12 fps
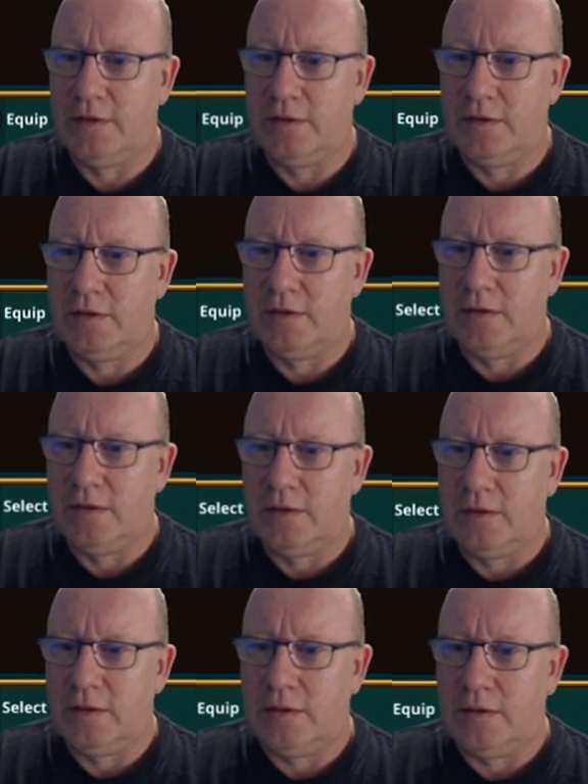
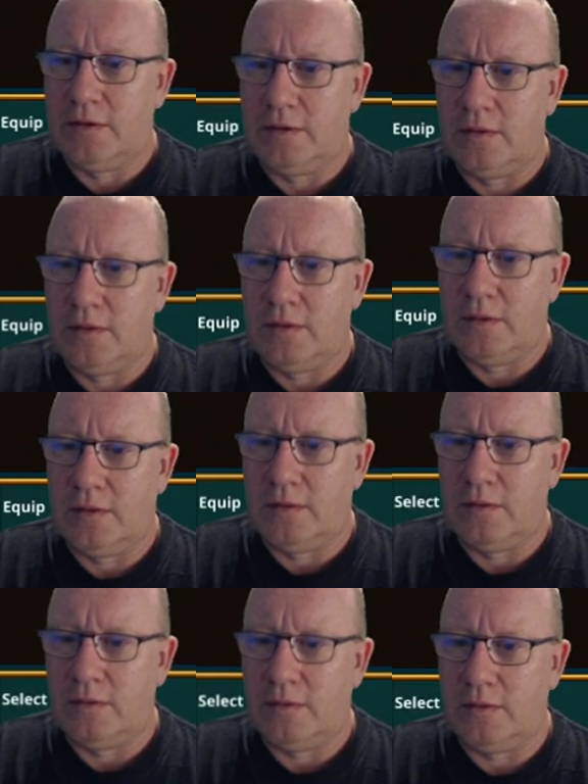
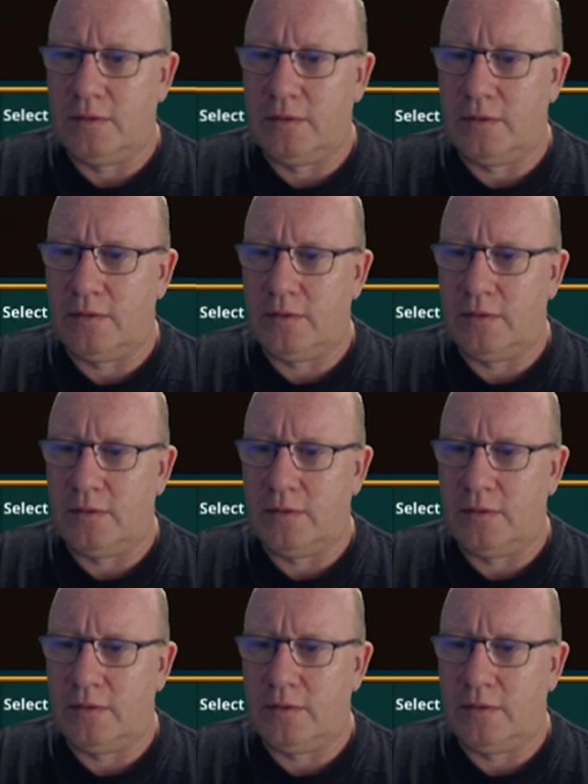[no speech]